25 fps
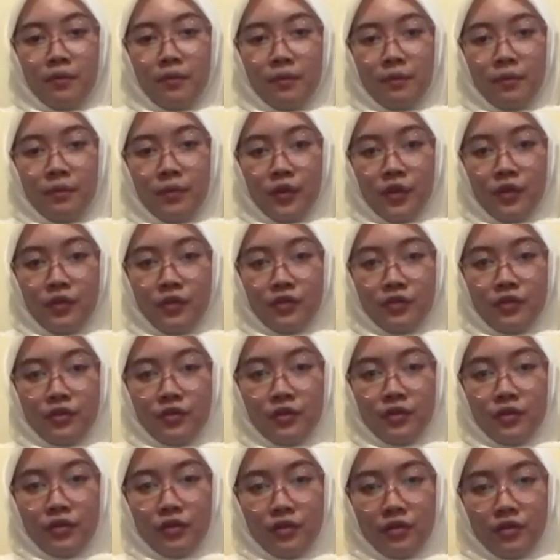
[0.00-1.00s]
use
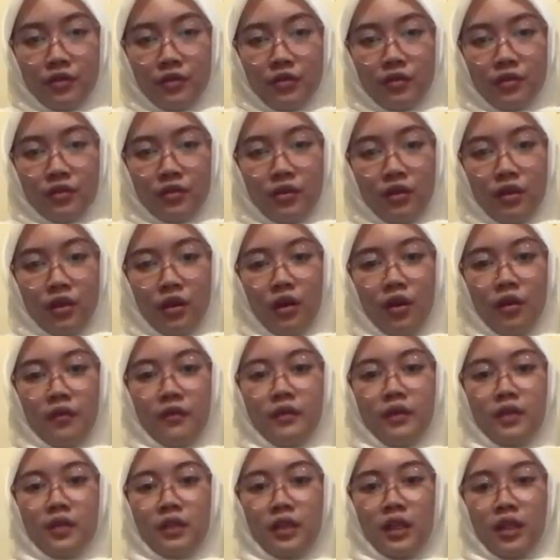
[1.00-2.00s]
of
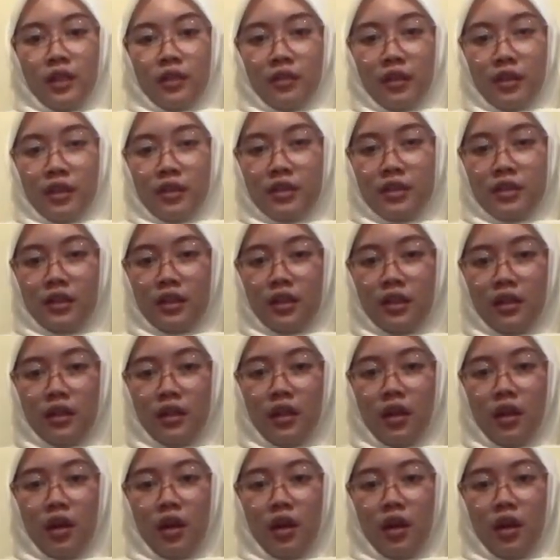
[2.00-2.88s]
the allocation